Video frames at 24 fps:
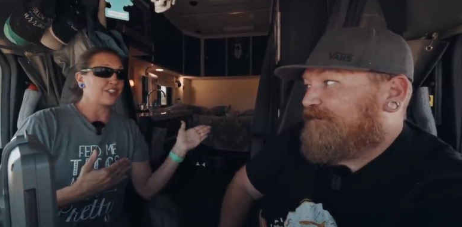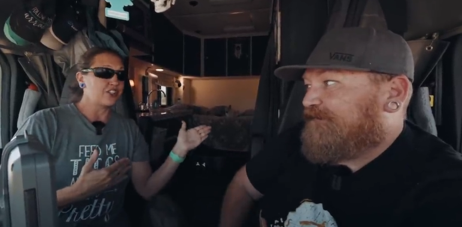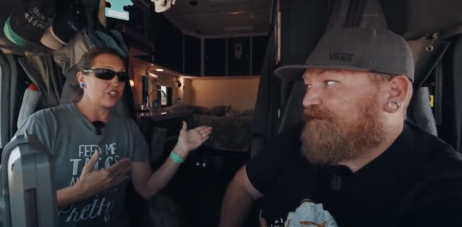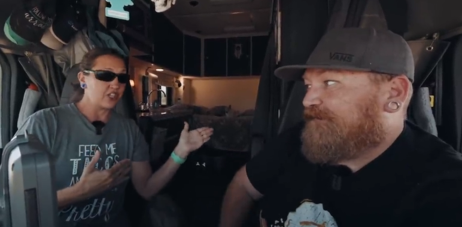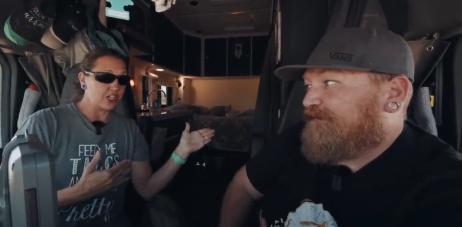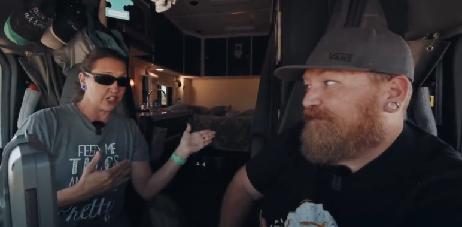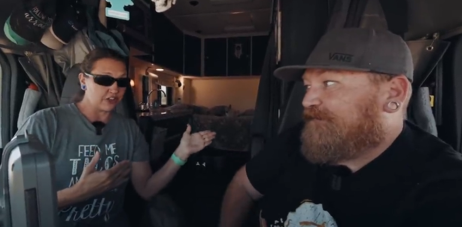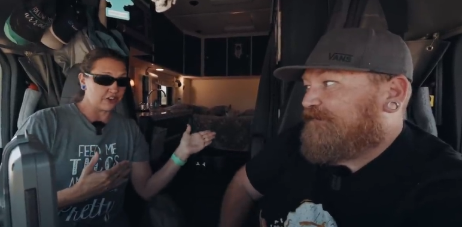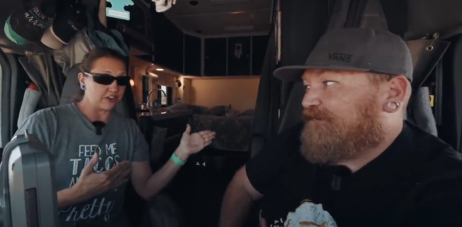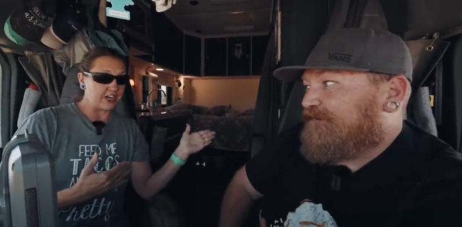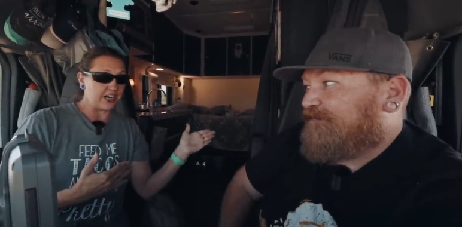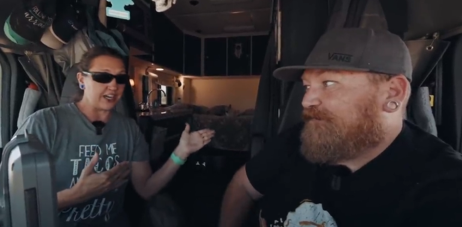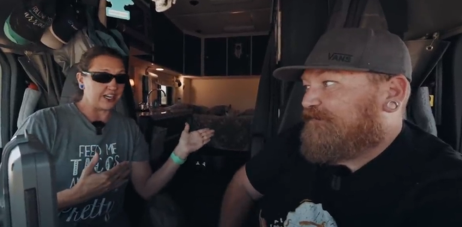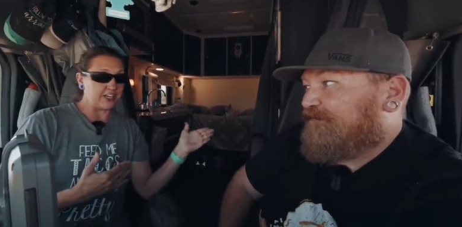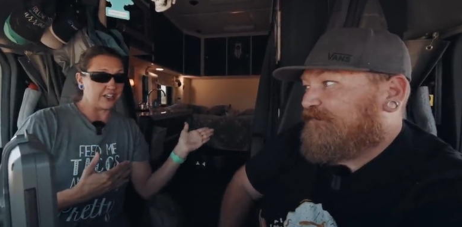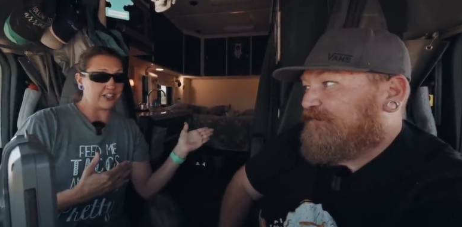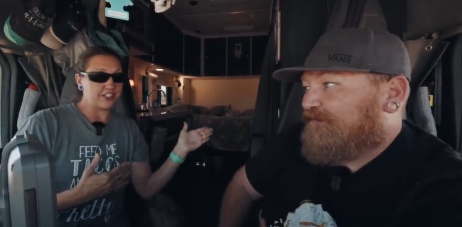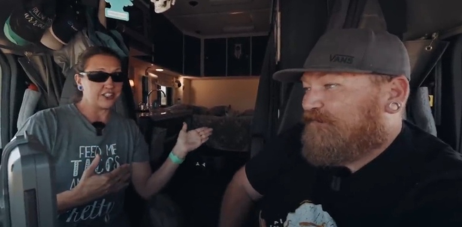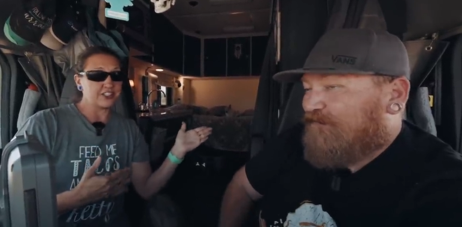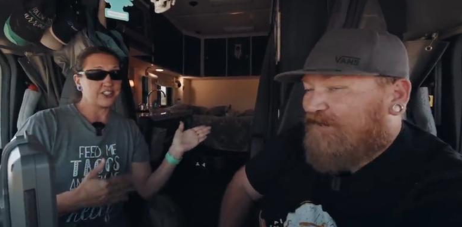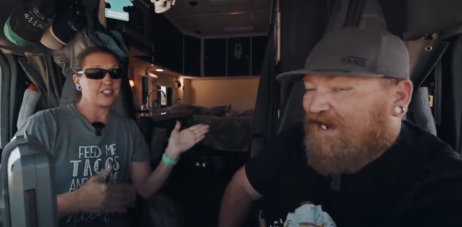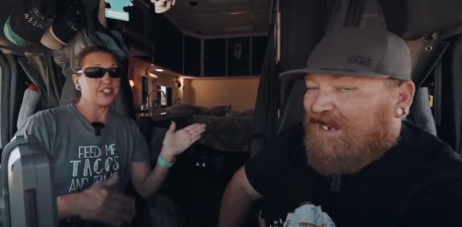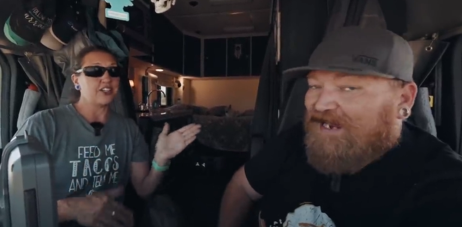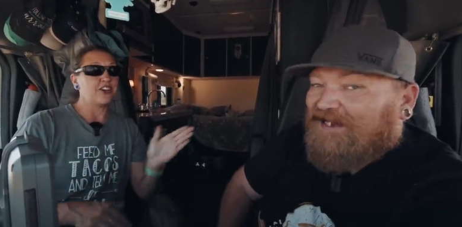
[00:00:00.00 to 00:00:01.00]
Speaker 1: the
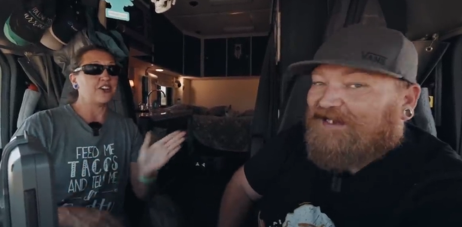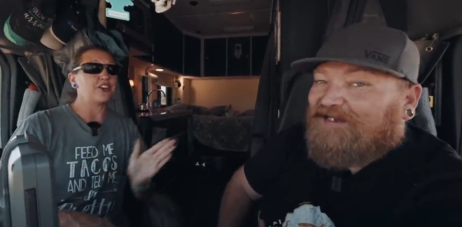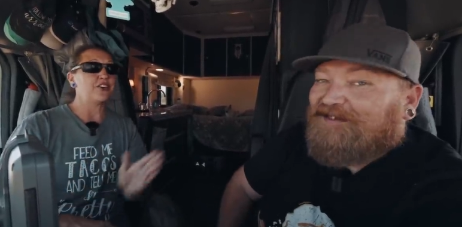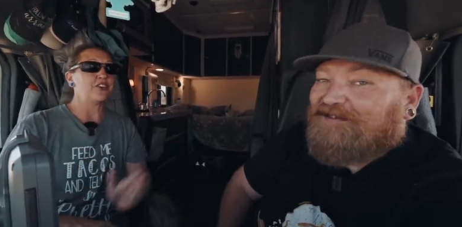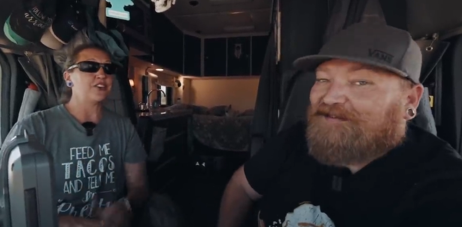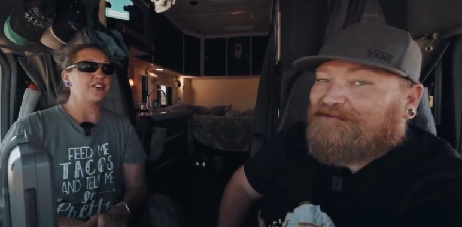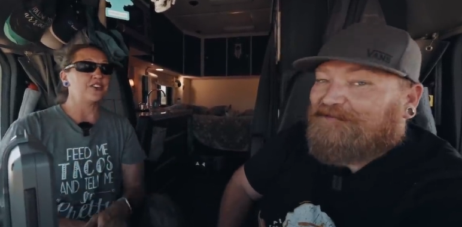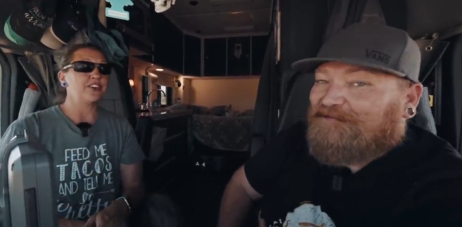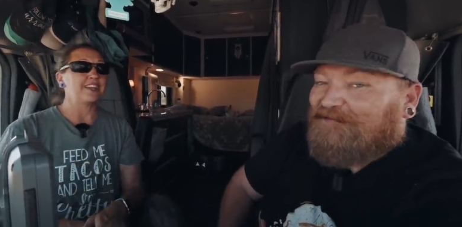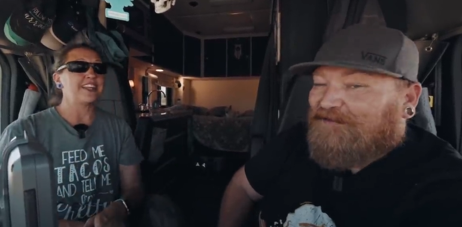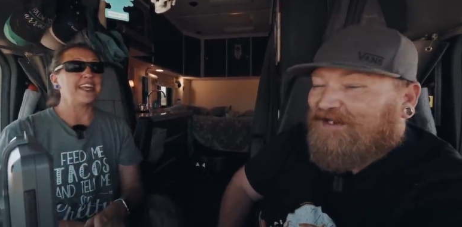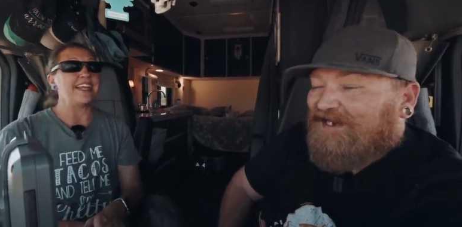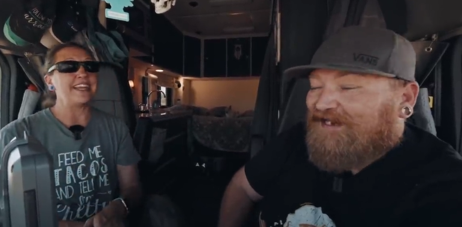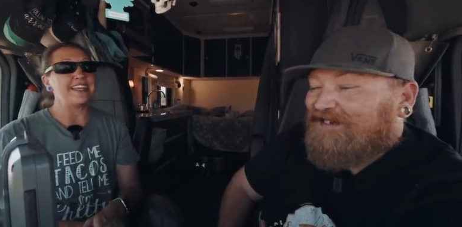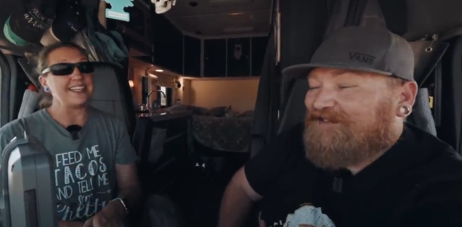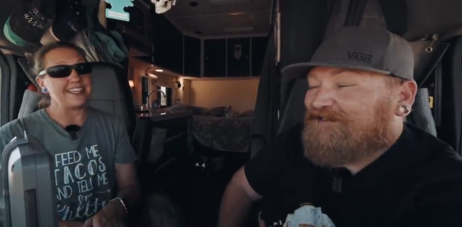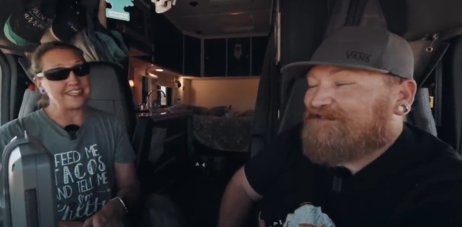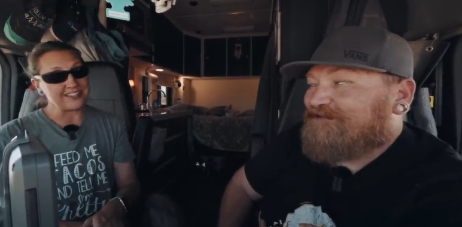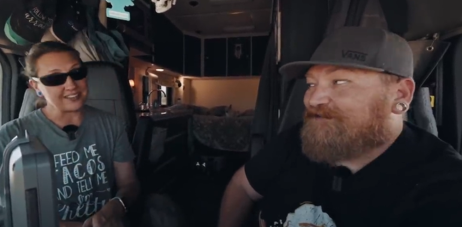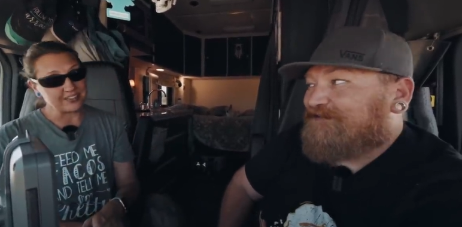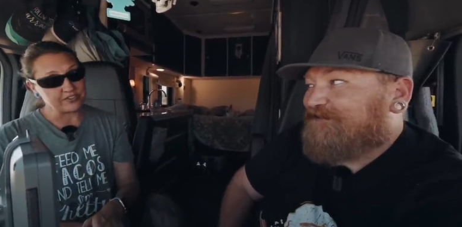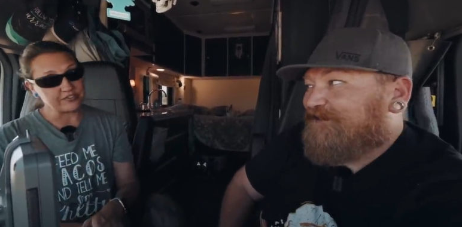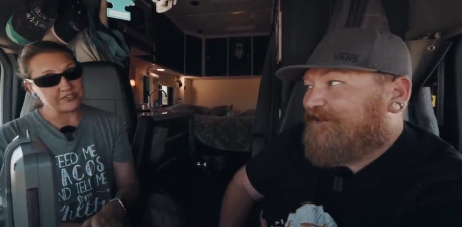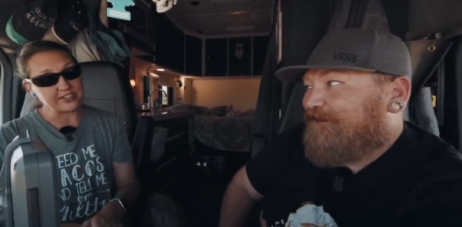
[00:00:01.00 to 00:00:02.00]
generator. Right, so right. they
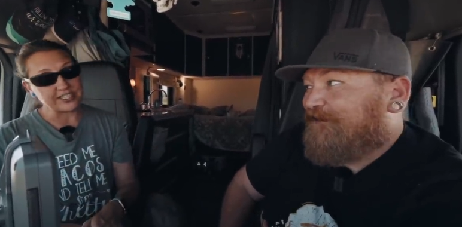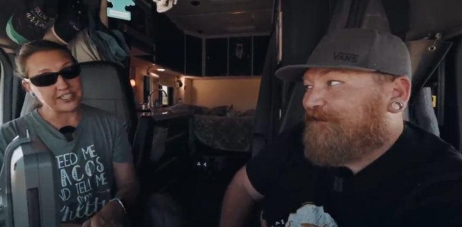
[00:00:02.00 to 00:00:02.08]
need to so